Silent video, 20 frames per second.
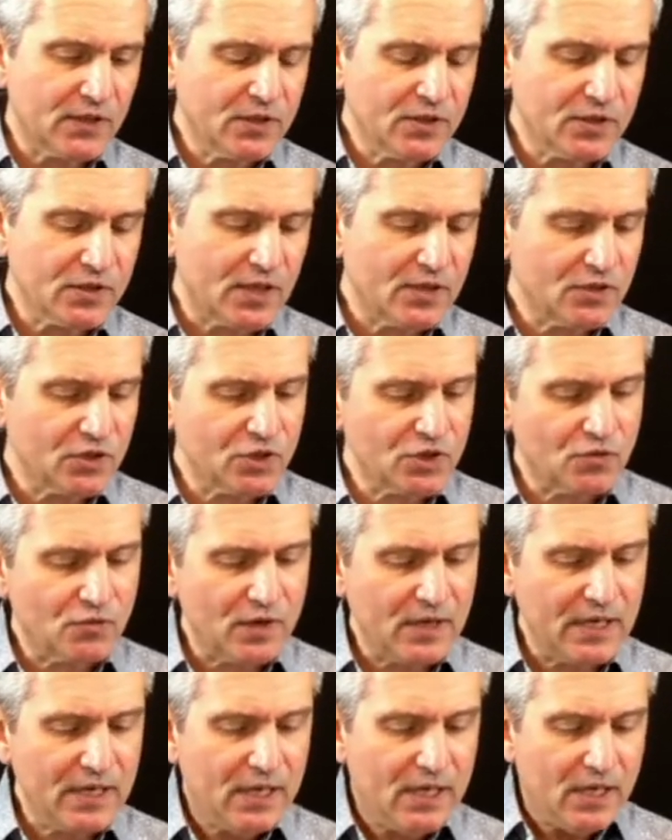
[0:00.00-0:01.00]

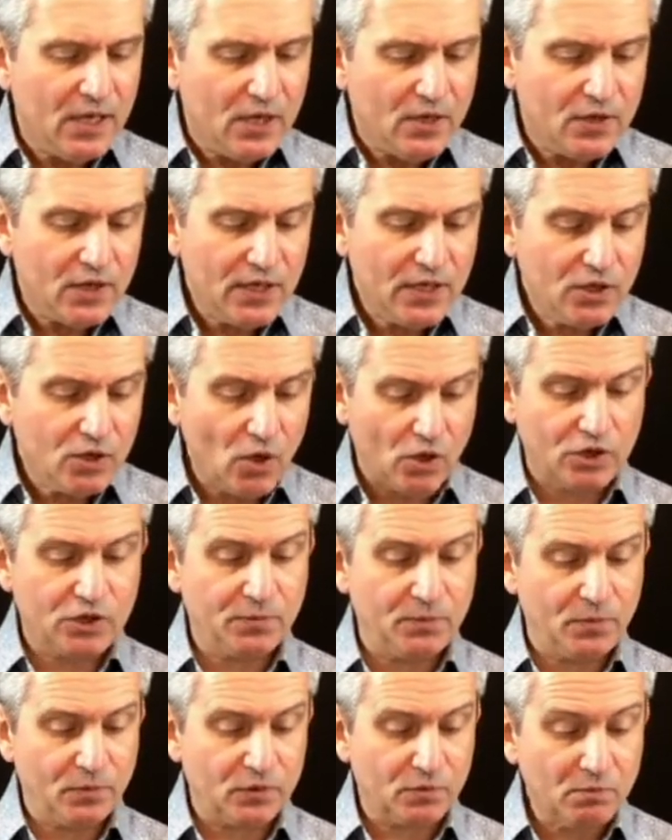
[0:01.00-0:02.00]
century, the
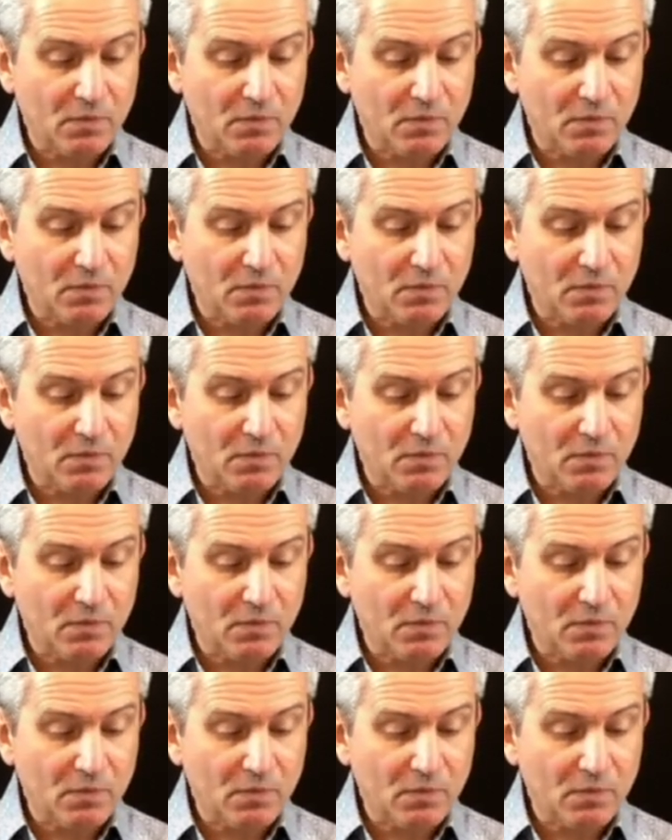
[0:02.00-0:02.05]
Gospels,